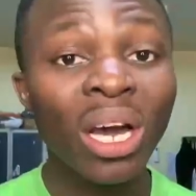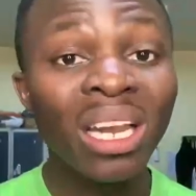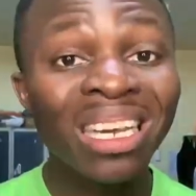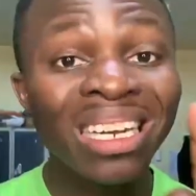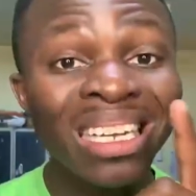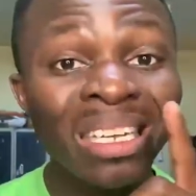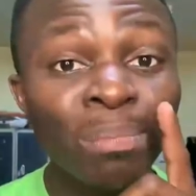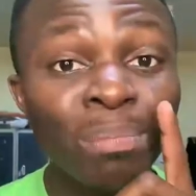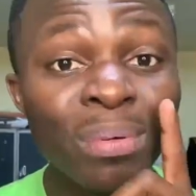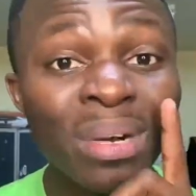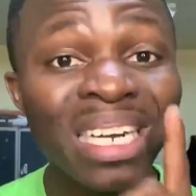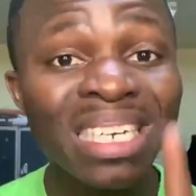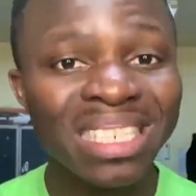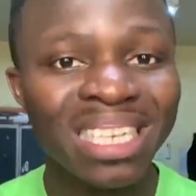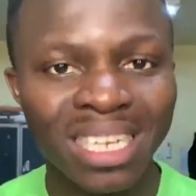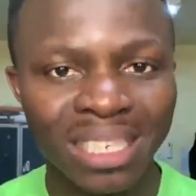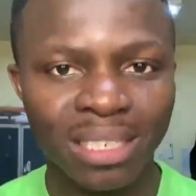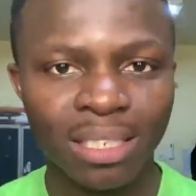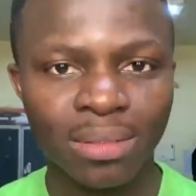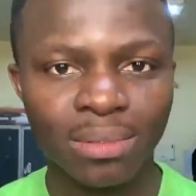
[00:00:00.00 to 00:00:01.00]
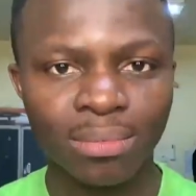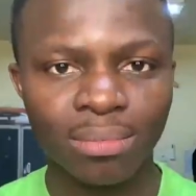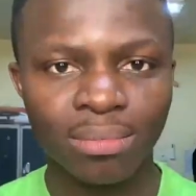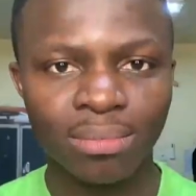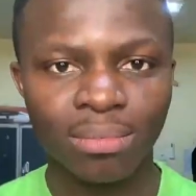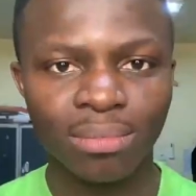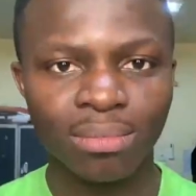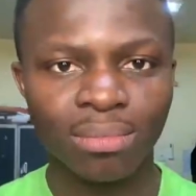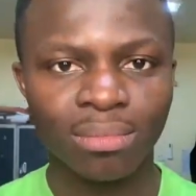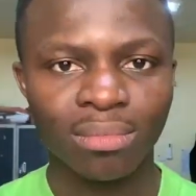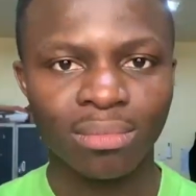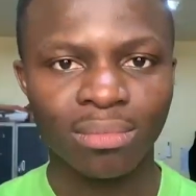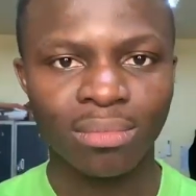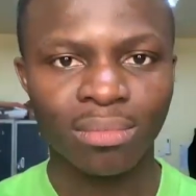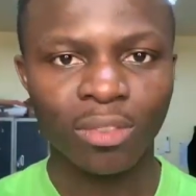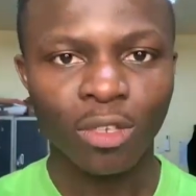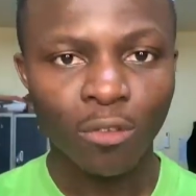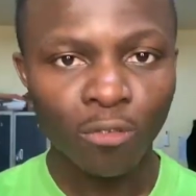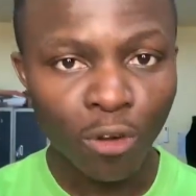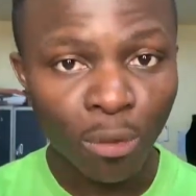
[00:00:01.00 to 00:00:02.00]
are liberated
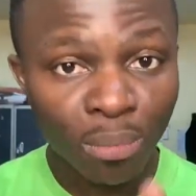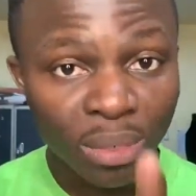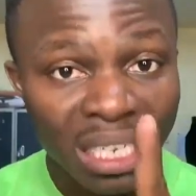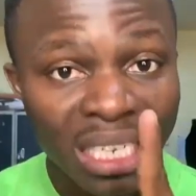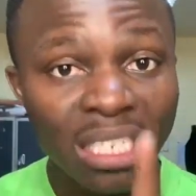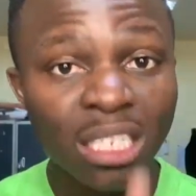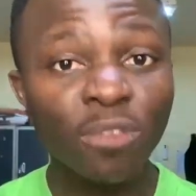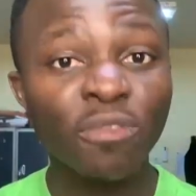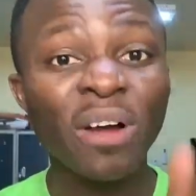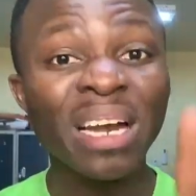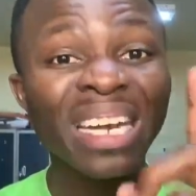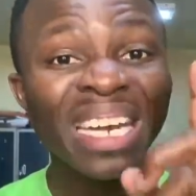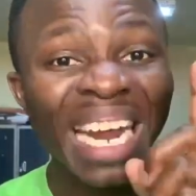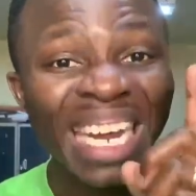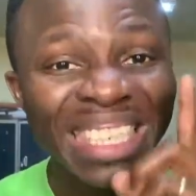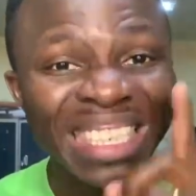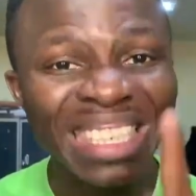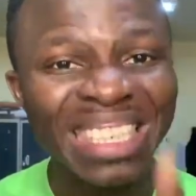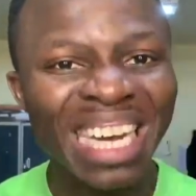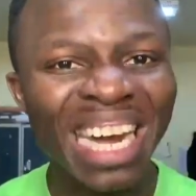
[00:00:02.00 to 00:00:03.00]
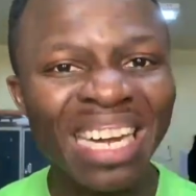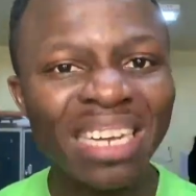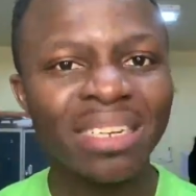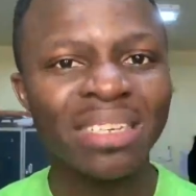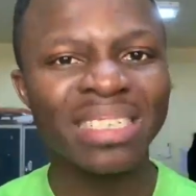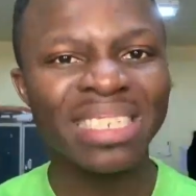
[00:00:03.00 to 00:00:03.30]
from these financial